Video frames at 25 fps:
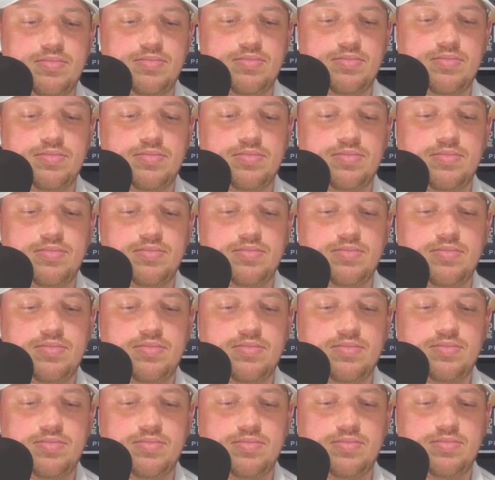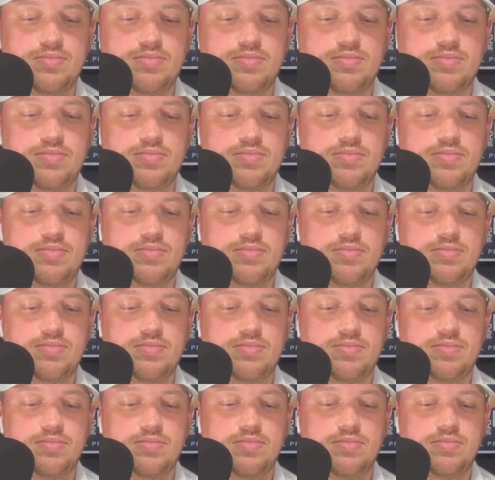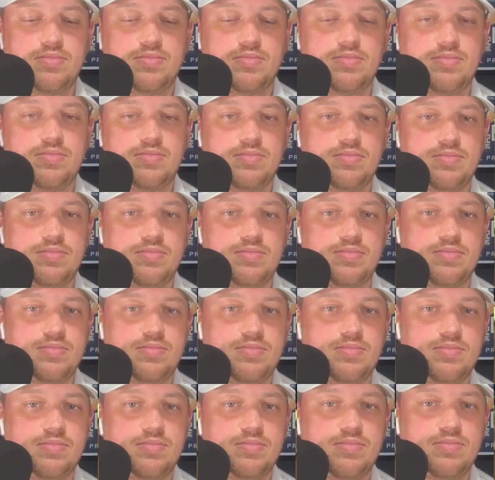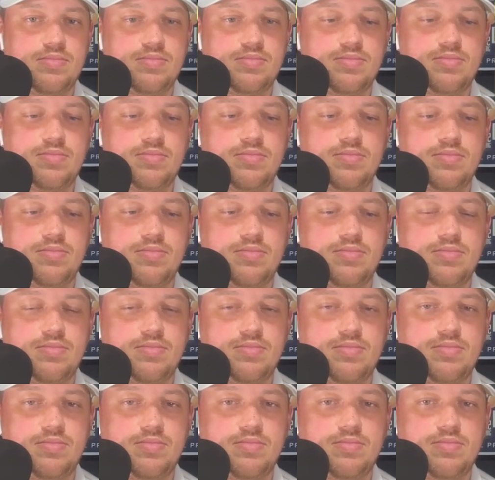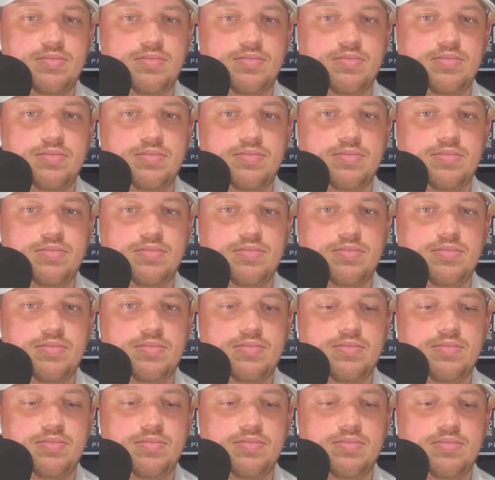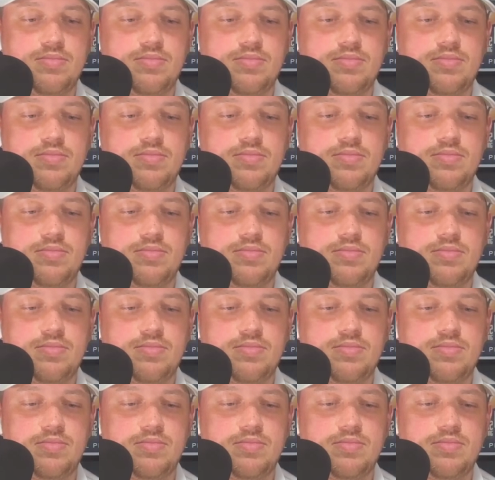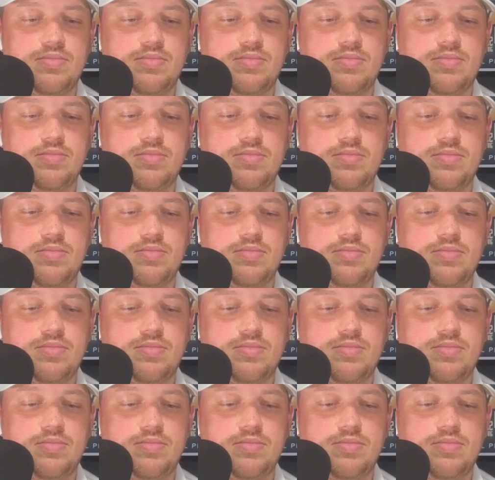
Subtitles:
The person shown says nothing.